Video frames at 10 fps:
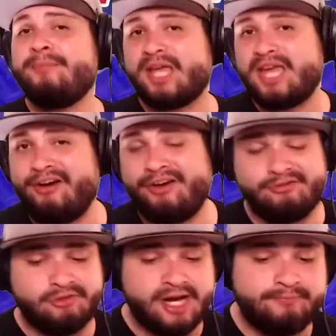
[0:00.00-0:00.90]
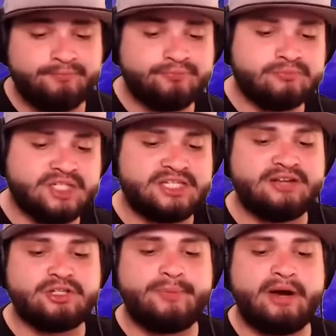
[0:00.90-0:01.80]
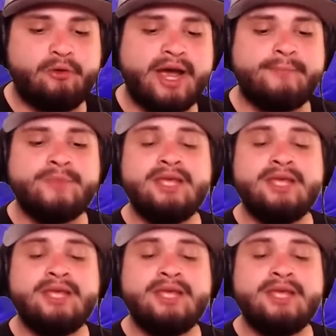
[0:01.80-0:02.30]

McCarron, right? Sounds about right.